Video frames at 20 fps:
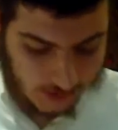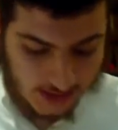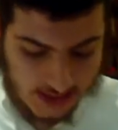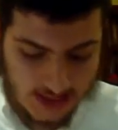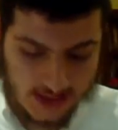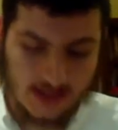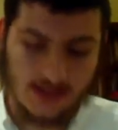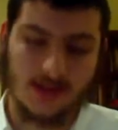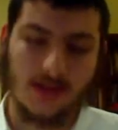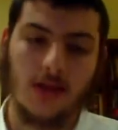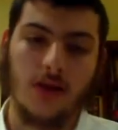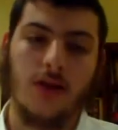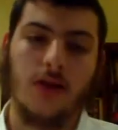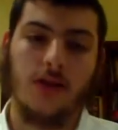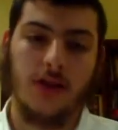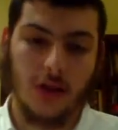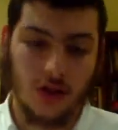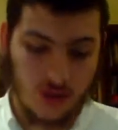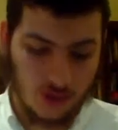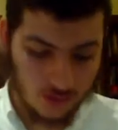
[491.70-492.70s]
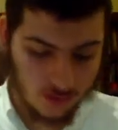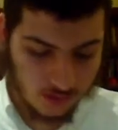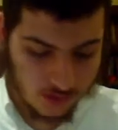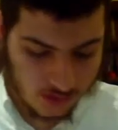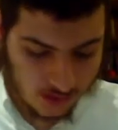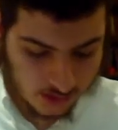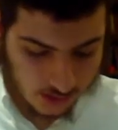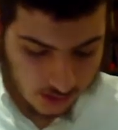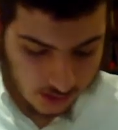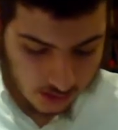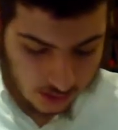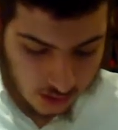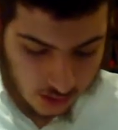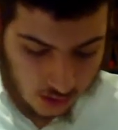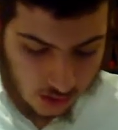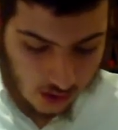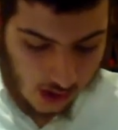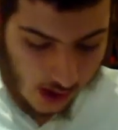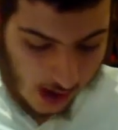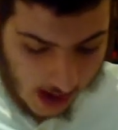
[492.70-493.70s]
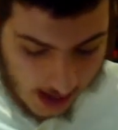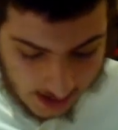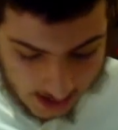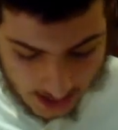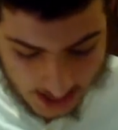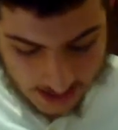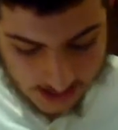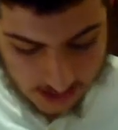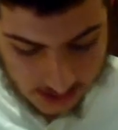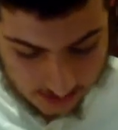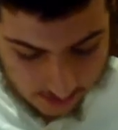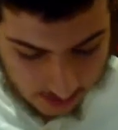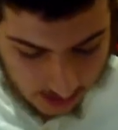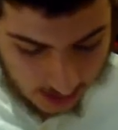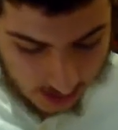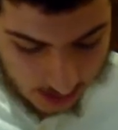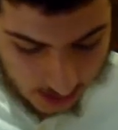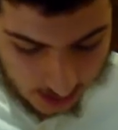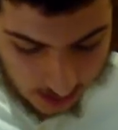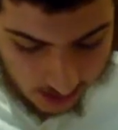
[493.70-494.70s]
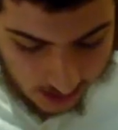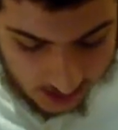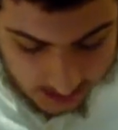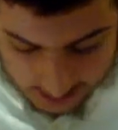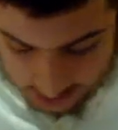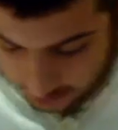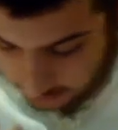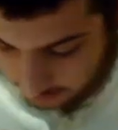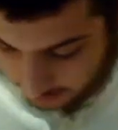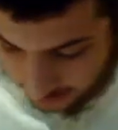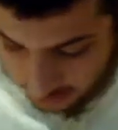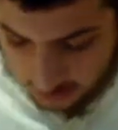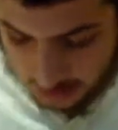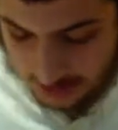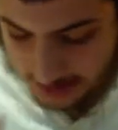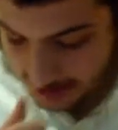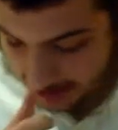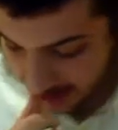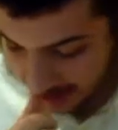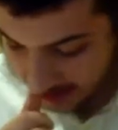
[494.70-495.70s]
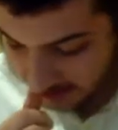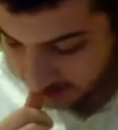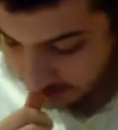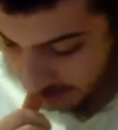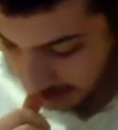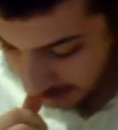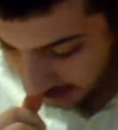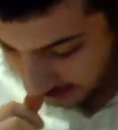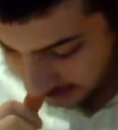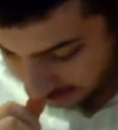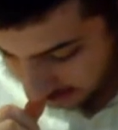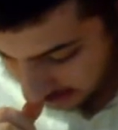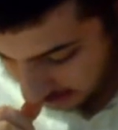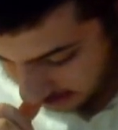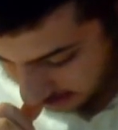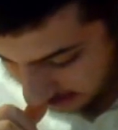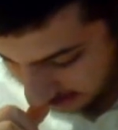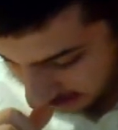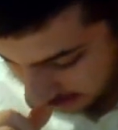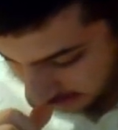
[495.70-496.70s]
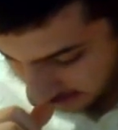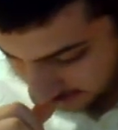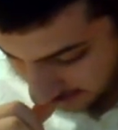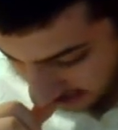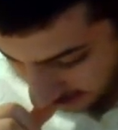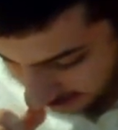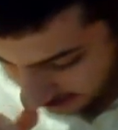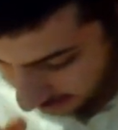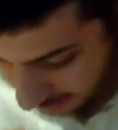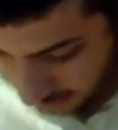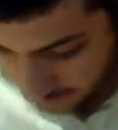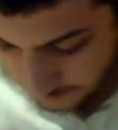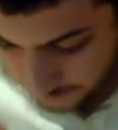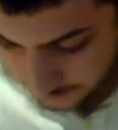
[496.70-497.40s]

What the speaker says: released the Jews. Answer me and save me, right?